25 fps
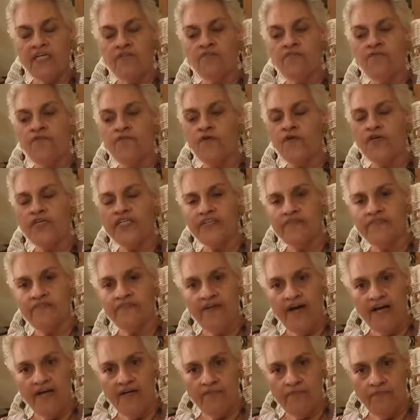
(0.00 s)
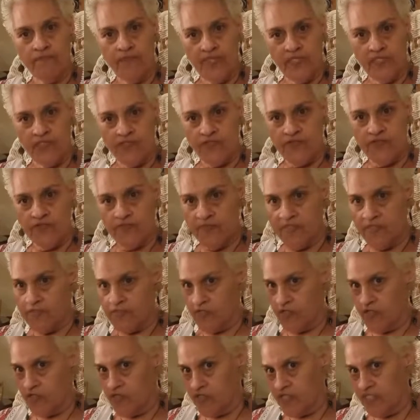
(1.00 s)
In 45 minutes,
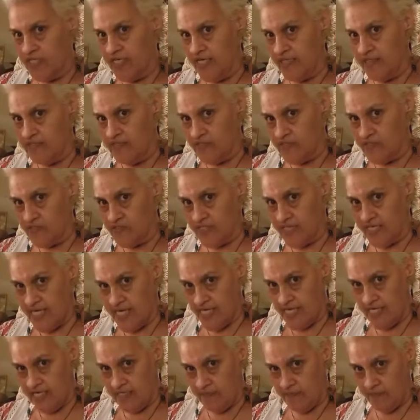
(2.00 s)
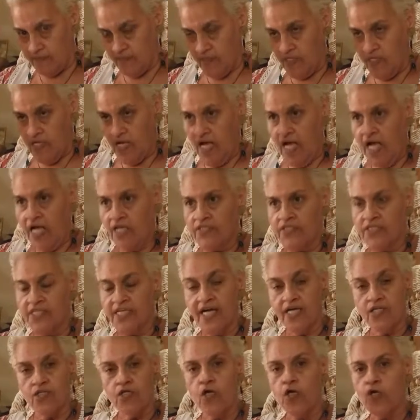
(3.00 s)
Mr. Hernandez came,
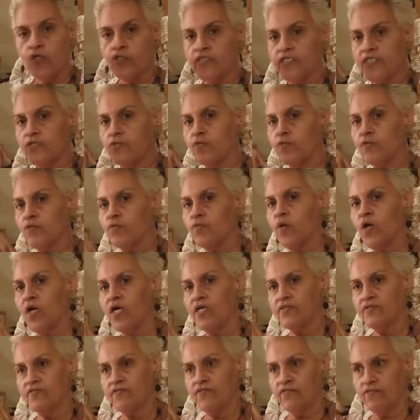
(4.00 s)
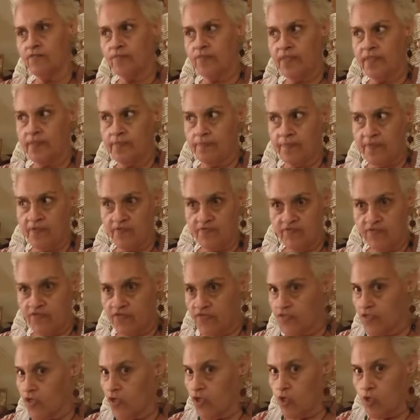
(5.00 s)
not only with water for me, but
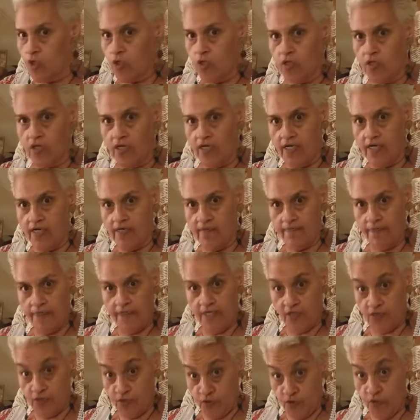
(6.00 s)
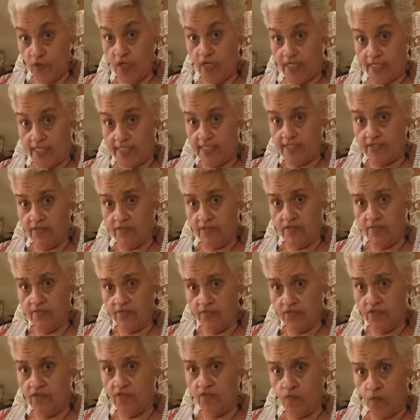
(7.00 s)
for the whole, a truck
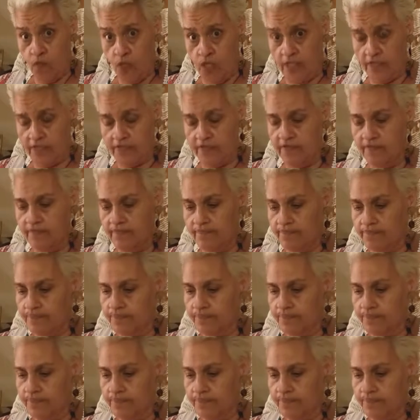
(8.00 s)
full of water.